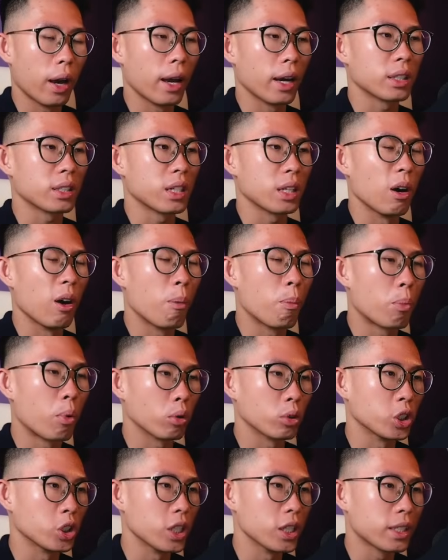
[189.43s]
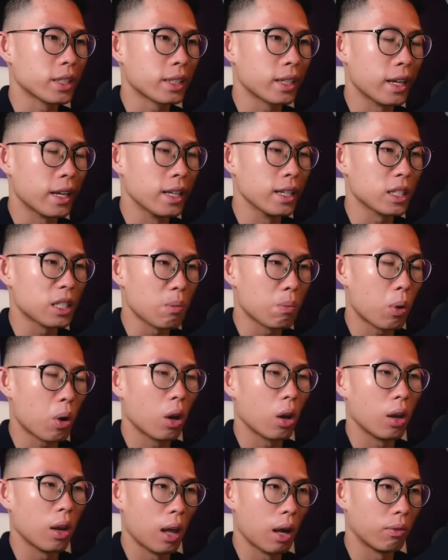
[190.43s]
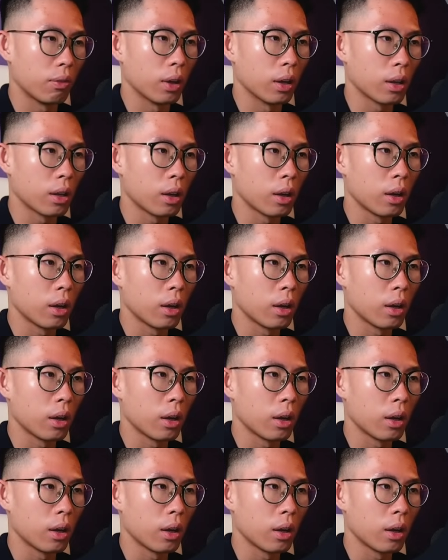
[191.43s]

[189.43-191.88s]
as it approaches this key support level.